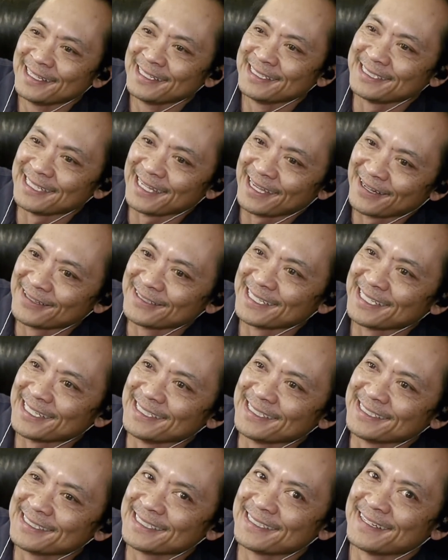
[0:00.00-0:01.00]
down to
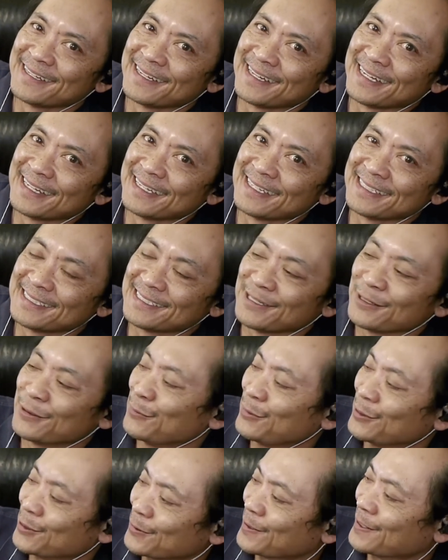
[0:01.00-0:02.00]
Ensenada to go
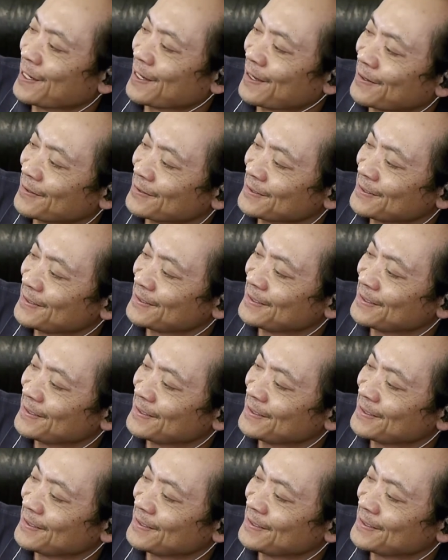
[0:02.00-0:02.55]
build a house